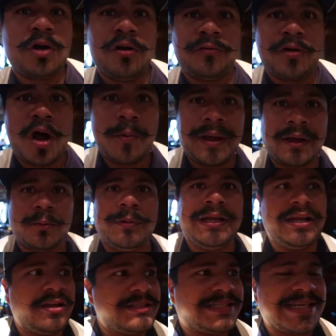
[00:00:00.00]
So overall we had a
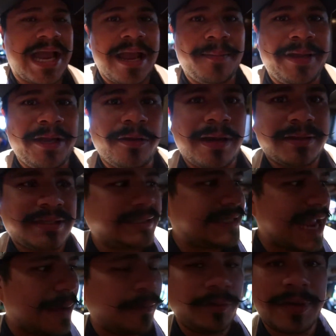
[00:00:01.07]
really good time here at the
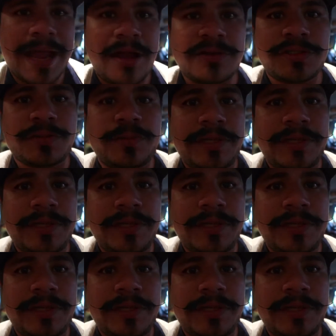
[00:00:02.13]
Tambu Lounge,